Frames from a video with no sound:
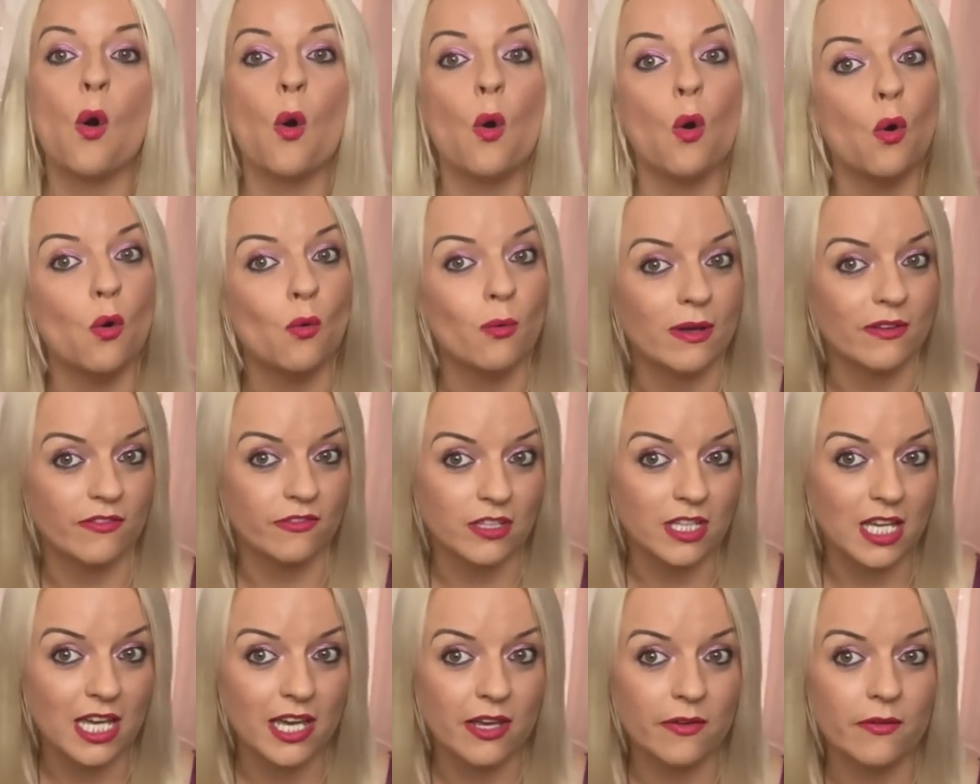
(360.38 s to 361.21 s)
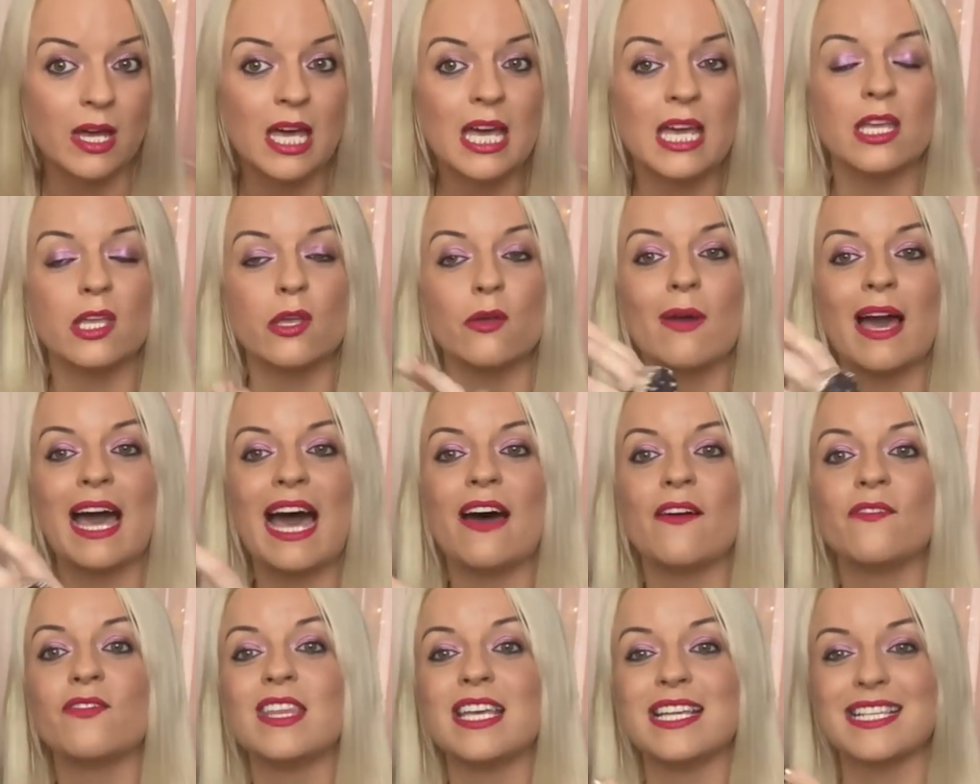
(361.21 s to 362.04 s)
or with you, you
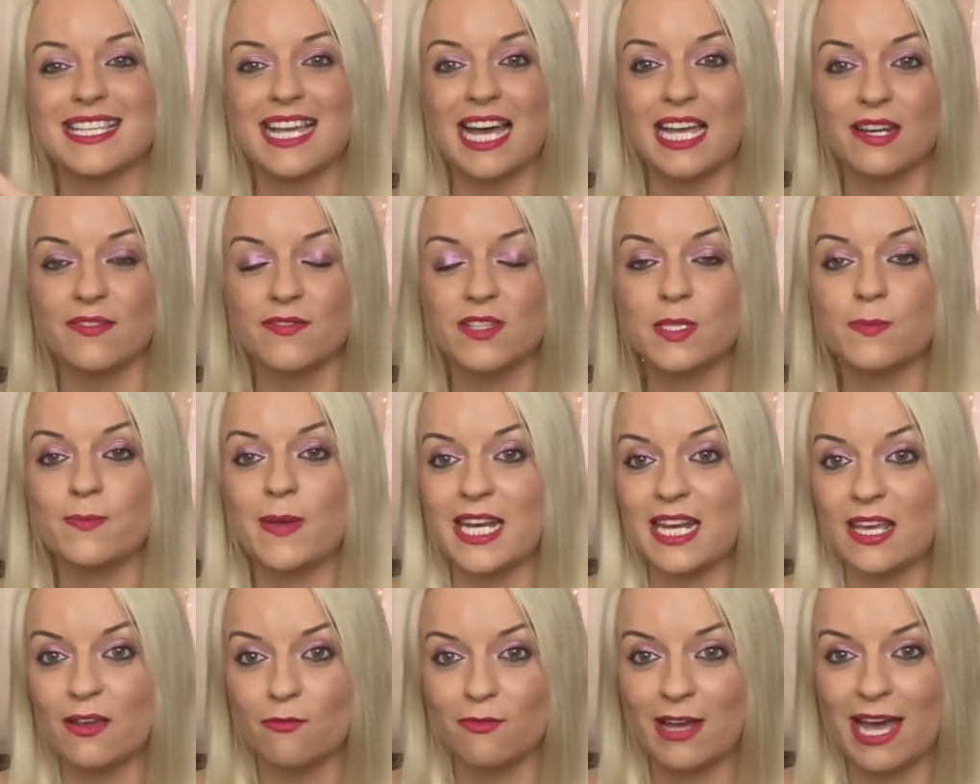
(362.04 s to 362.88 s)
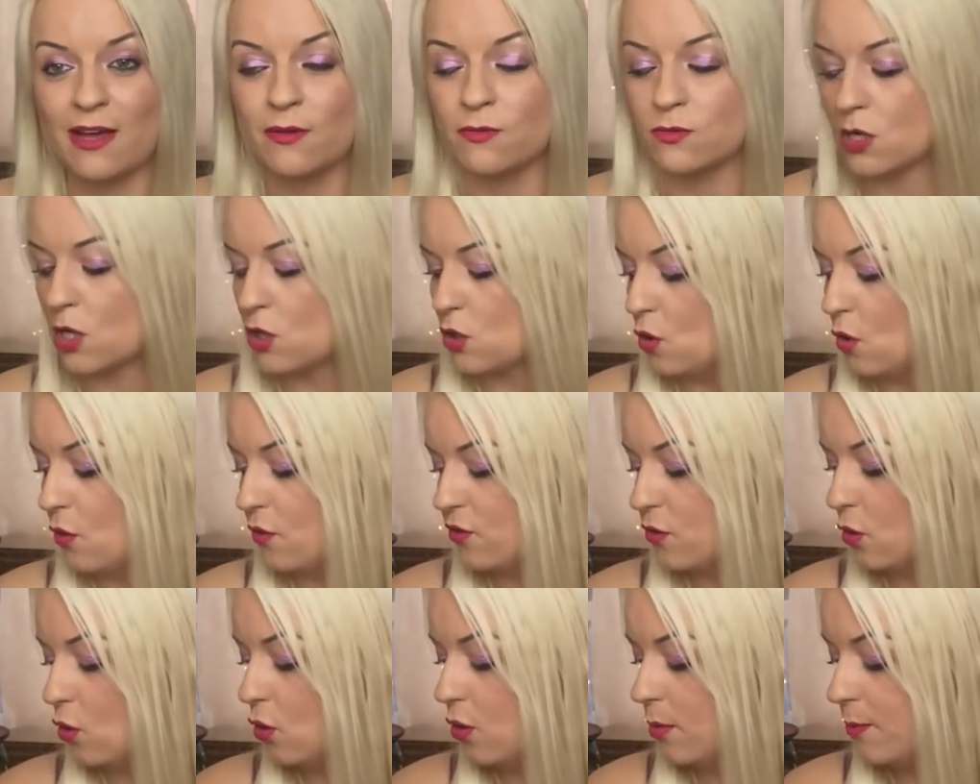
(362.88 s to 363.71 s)
have this kind of spinning round your
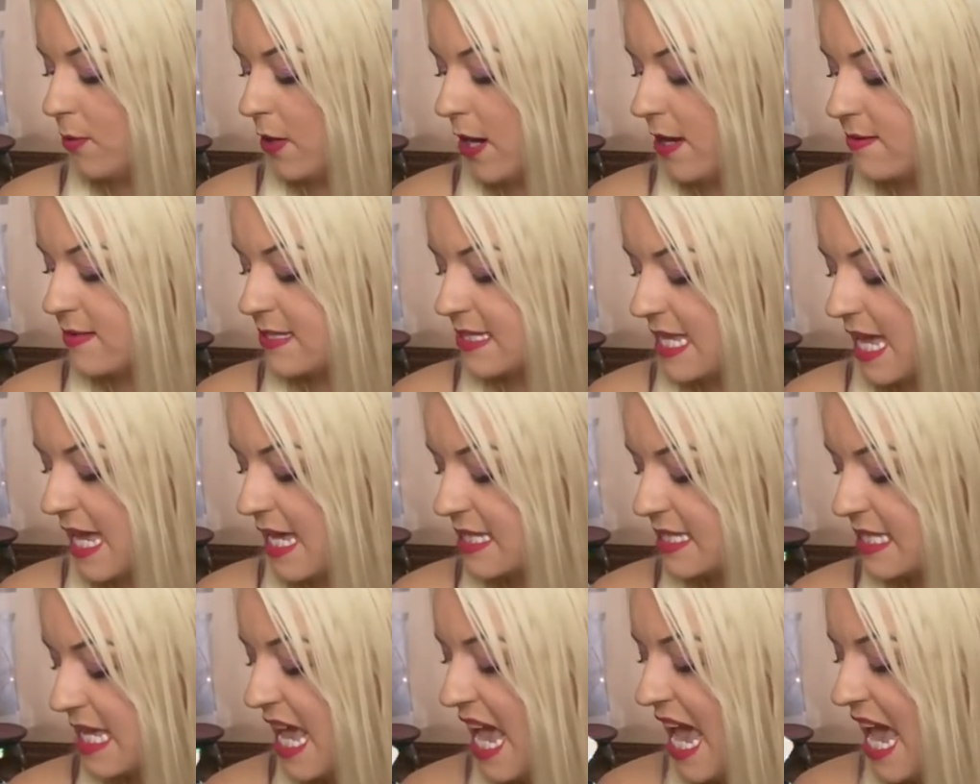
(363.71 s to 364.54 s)
thought process.